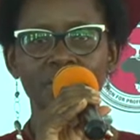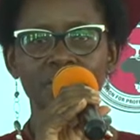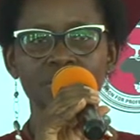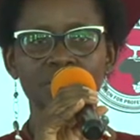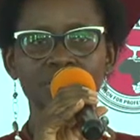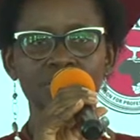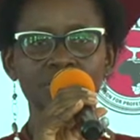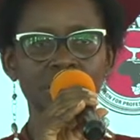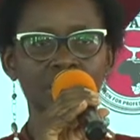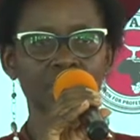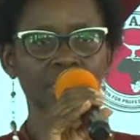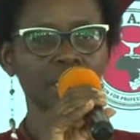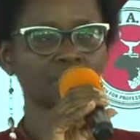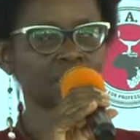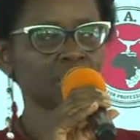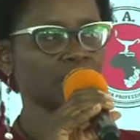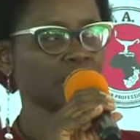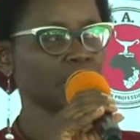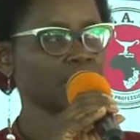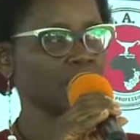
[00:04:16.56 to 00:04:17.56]

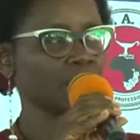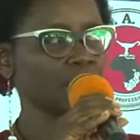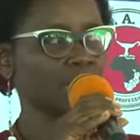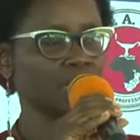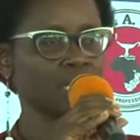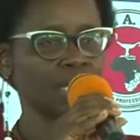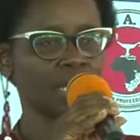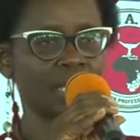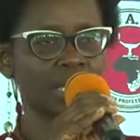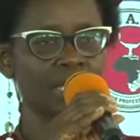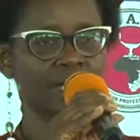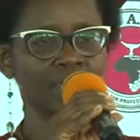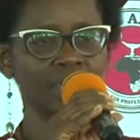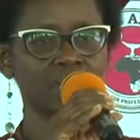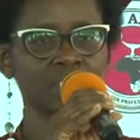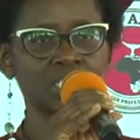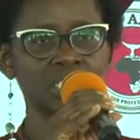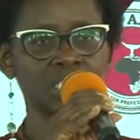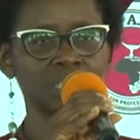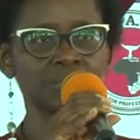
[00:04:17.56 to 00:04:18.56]
Today, I have a
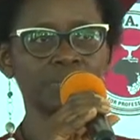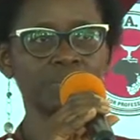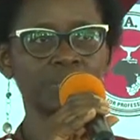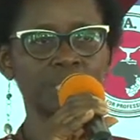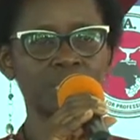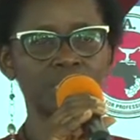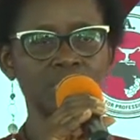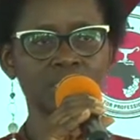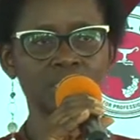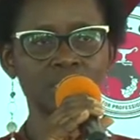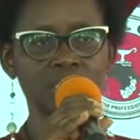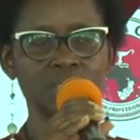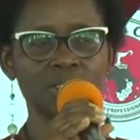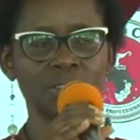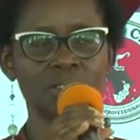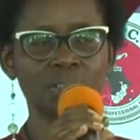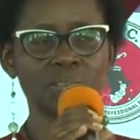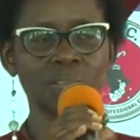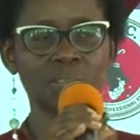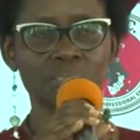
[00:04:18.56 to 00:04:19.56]
team that has
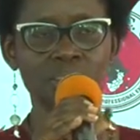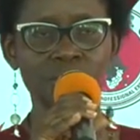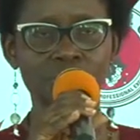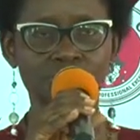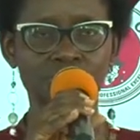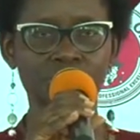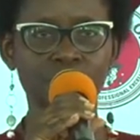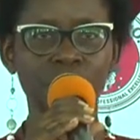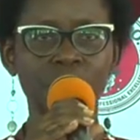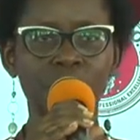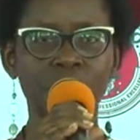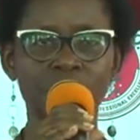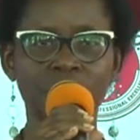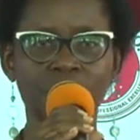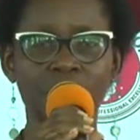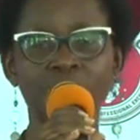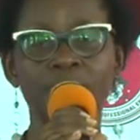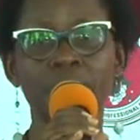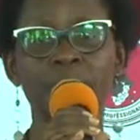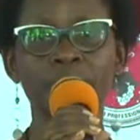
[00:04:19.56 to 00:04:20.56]
gone to
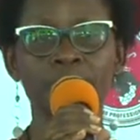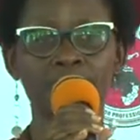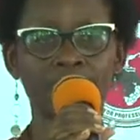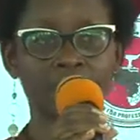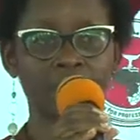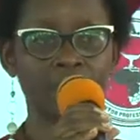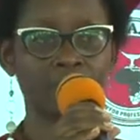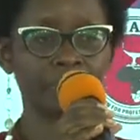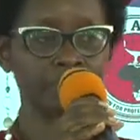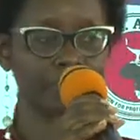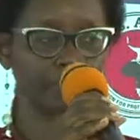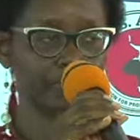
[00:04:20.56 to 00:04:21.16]
Kakamega,